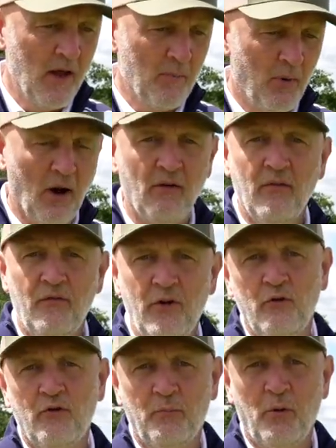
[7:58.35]
but I
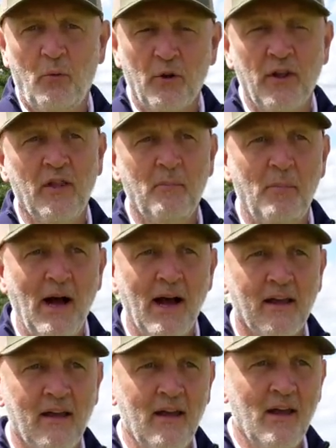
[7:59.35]
refuse to put one in the
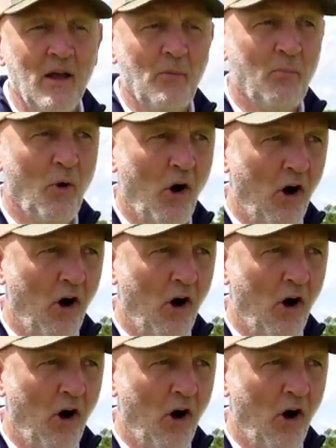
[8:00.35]
bag. But